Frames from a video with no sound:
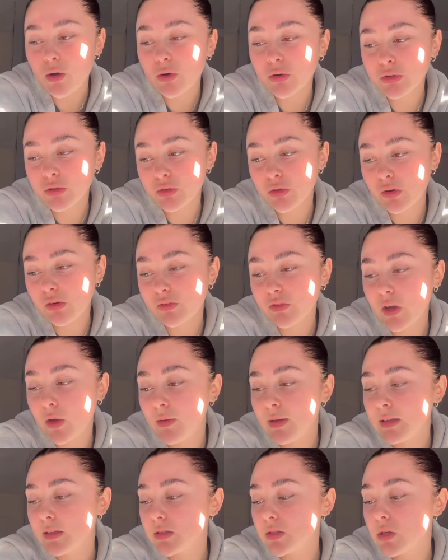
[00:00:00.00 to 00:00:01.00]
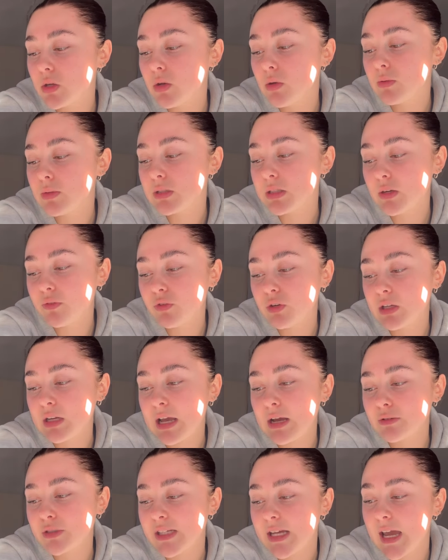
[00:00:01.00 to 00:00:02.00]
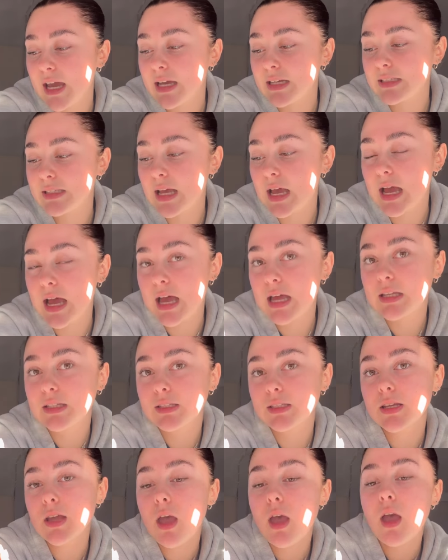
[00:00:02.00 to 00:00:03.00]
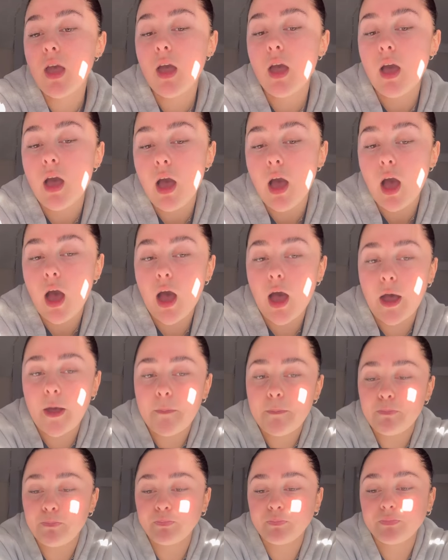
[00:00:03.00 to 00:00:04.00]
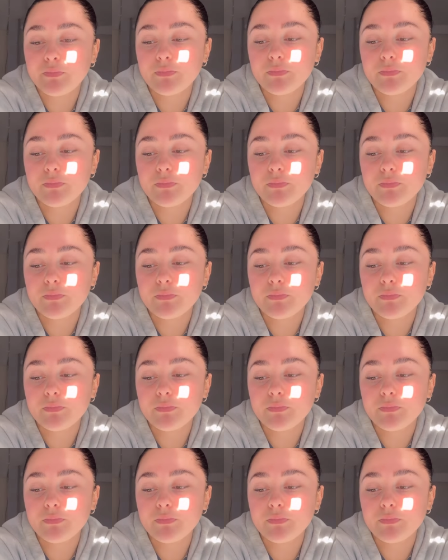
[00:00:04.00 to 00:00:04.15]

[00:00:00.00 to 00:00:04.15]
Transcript: on and off going to different nail techs and um,